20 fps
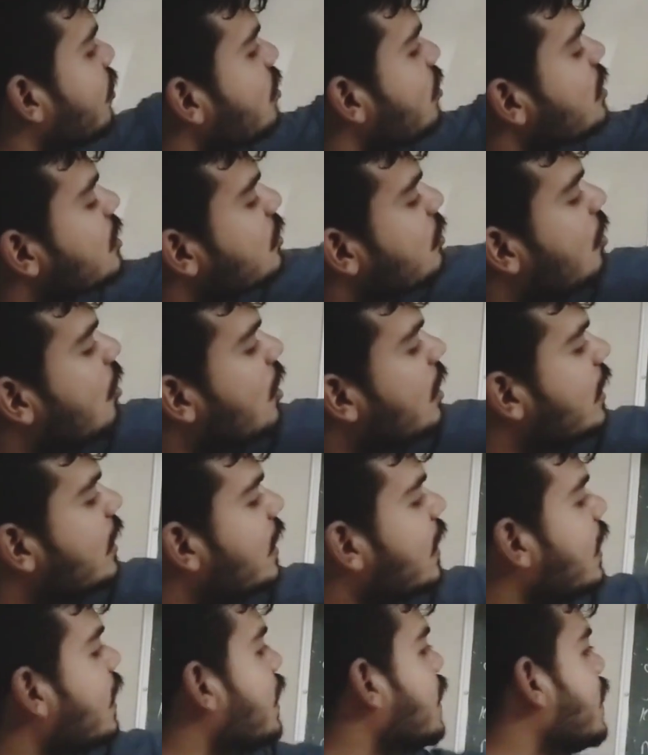is called
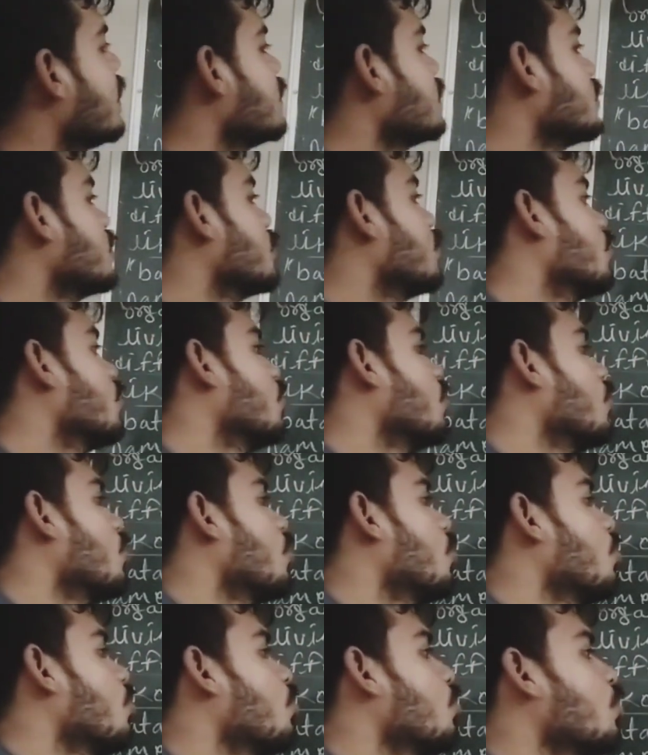as
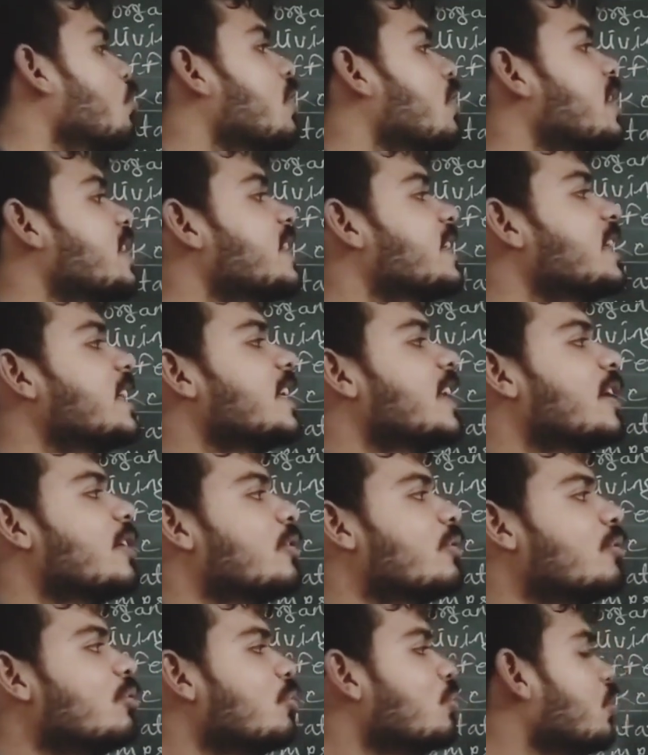Urulaiki
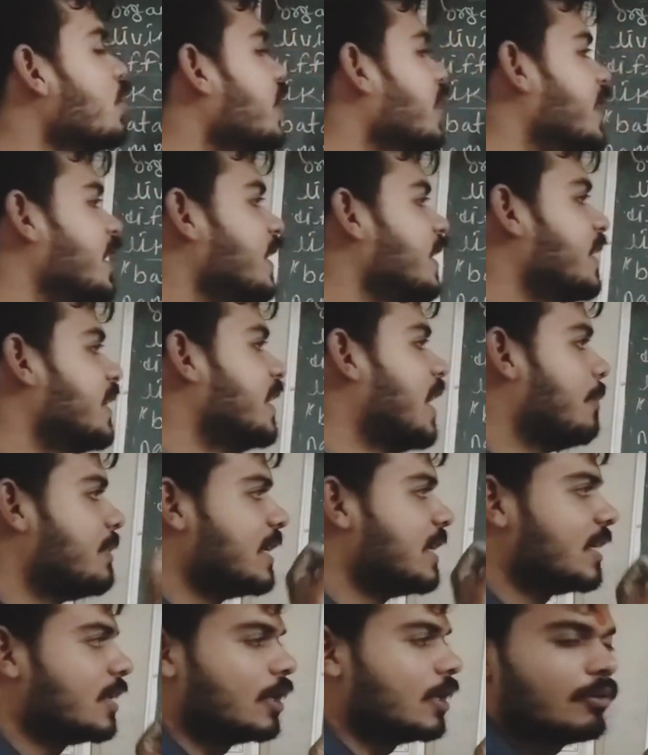Lanku in
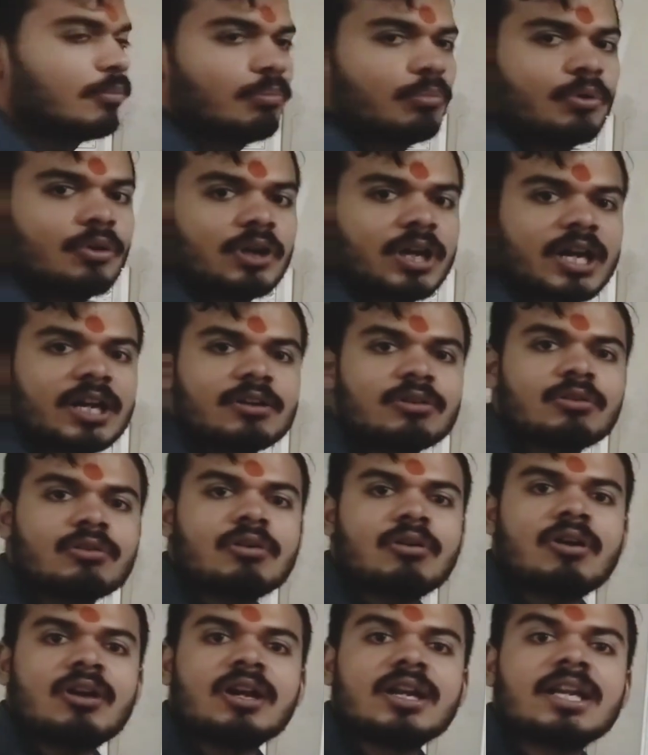Tamil. Potato
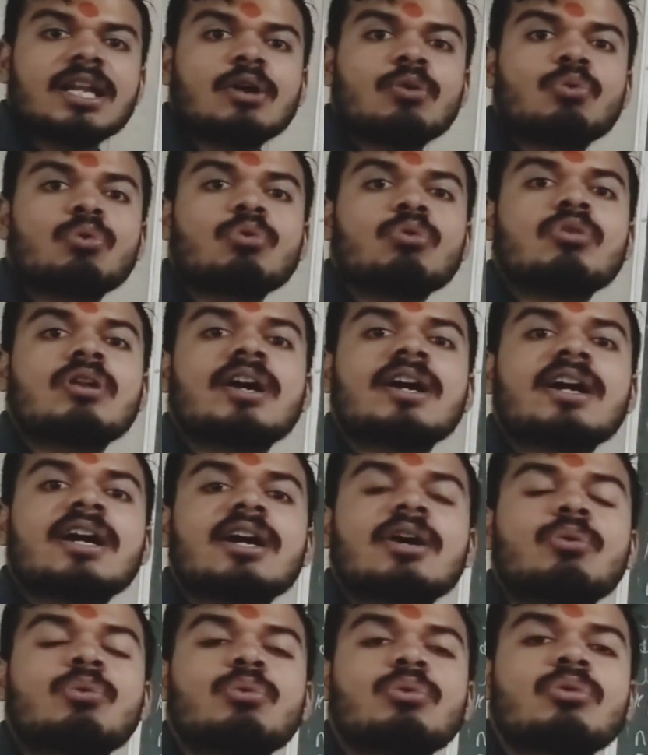called
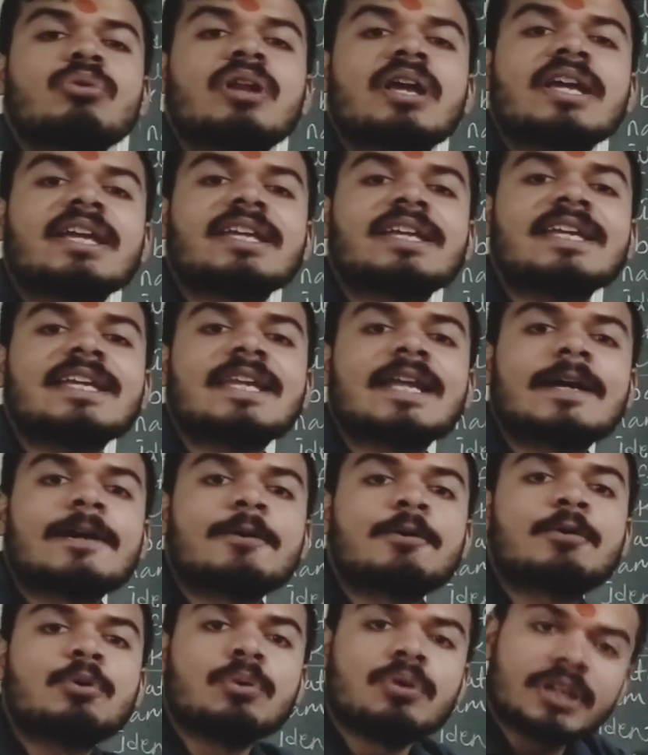Urulaiki
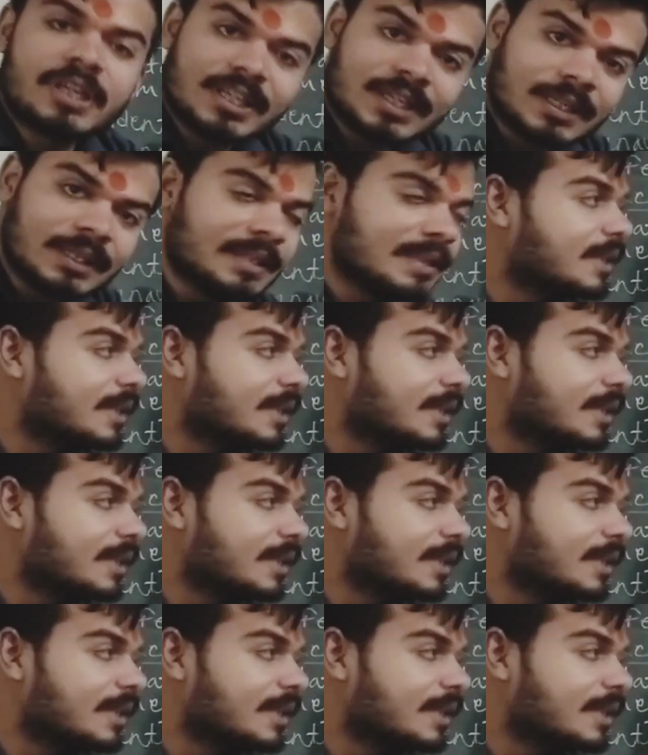Lanku in